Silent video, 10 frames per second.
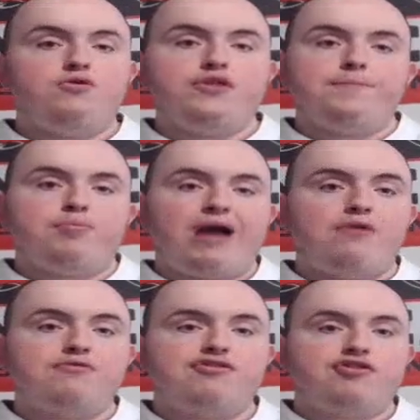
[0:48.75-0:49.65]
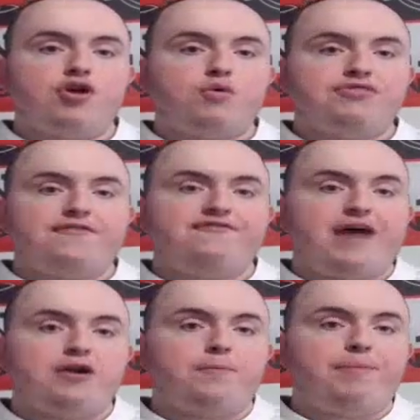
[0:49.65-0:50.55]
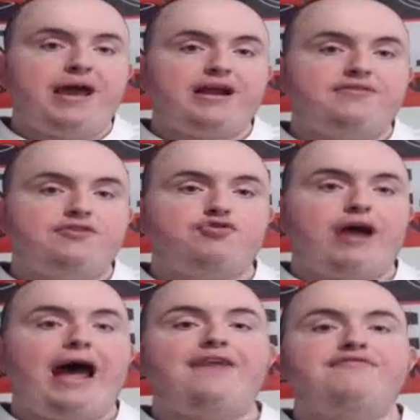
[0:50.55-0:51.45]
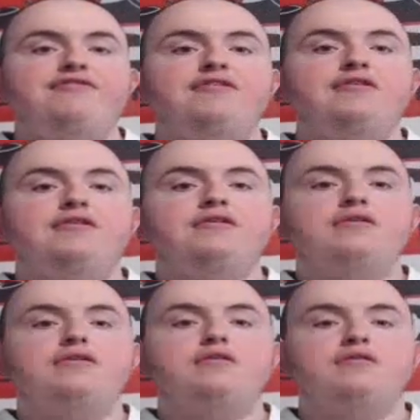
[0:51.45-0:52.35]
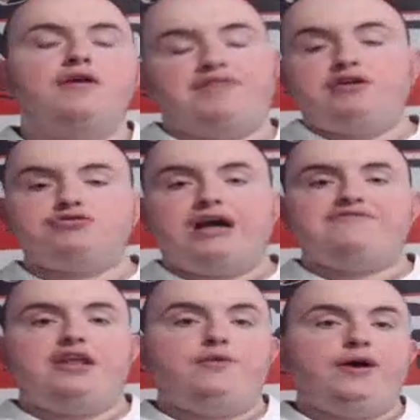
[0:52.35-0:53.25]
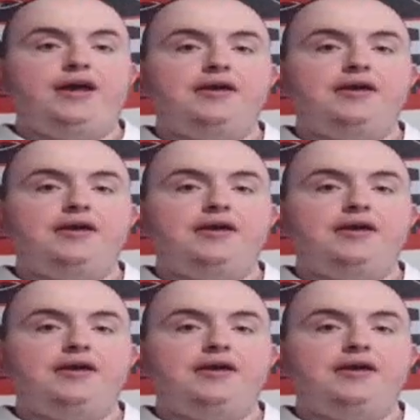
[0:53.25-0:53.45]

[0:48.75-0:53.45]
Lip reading: the Browns took with the final pick in the draft. Of their draft, anyway.